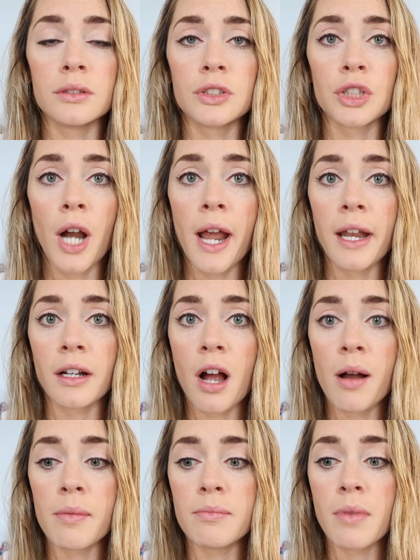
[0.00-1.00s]
try and
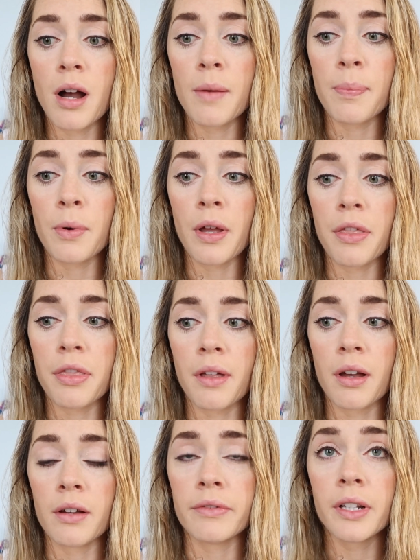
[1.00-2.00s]
come up with uh,